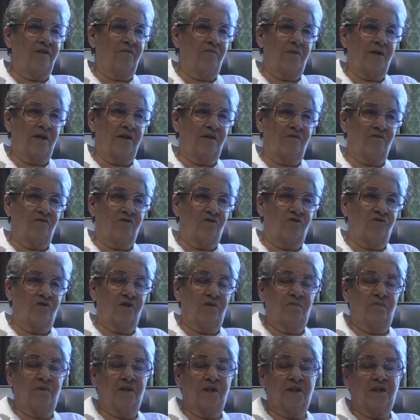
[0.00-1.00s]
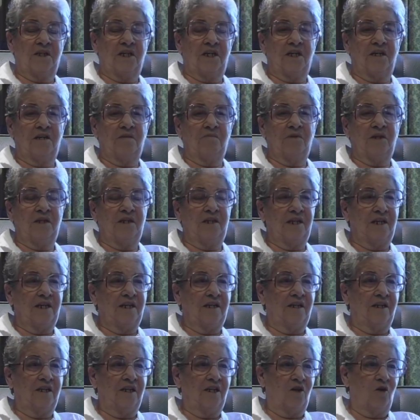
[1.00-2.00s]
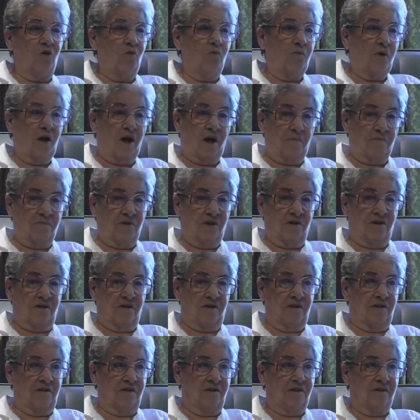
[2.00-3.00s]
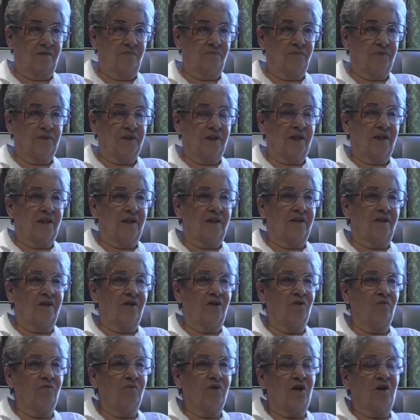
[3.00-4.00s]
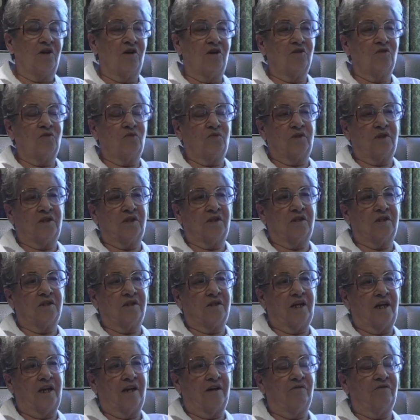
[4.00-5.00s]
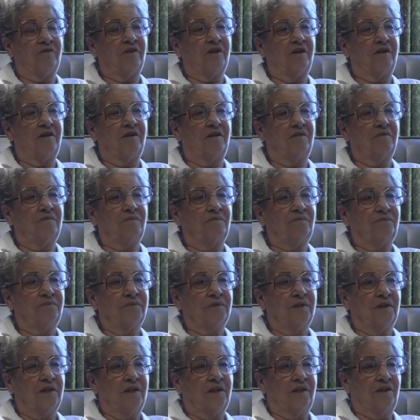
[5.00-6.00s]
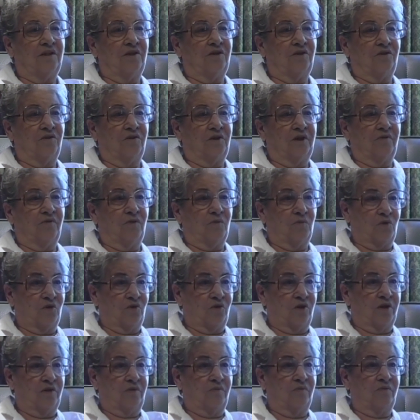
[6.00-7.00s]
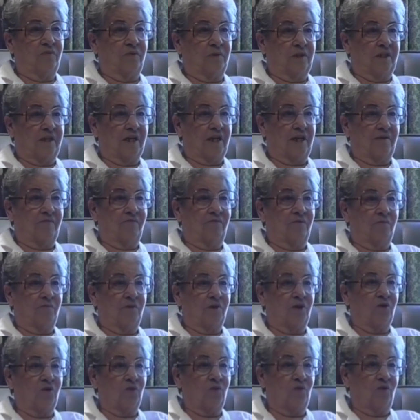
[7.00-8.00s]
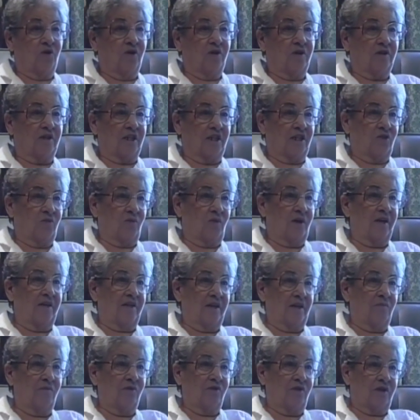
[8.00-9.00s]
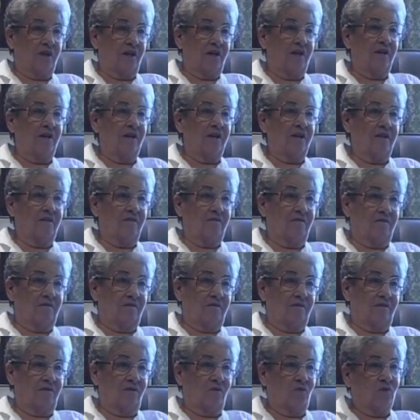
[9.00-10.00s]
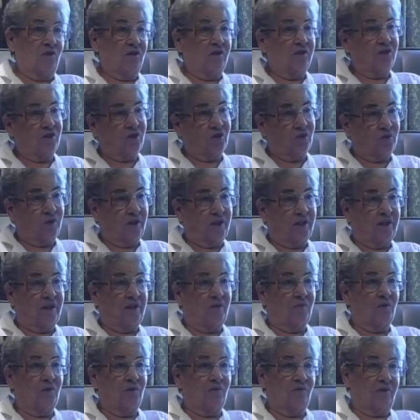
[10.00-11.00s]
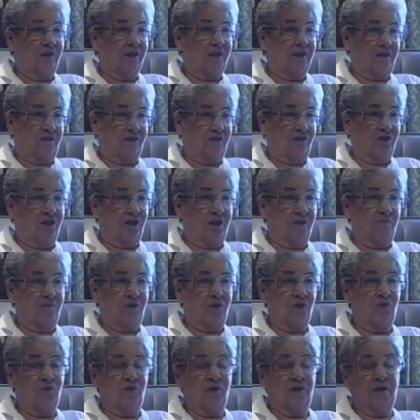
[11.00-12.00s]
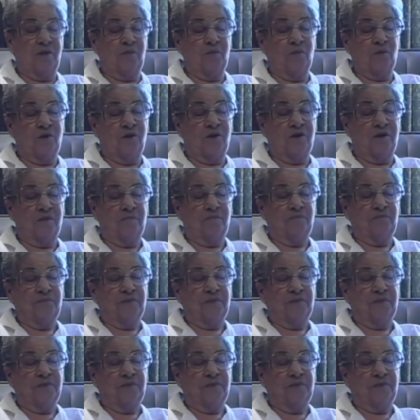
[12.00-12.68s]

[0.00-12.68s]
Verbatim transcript: Everybody on the street picked at him, and he had a little old pop gun. And the home guards was out there, you know, every morning when time for him to go to work. That's why they was there to let the ones go in that won't take the jobs to go in and work.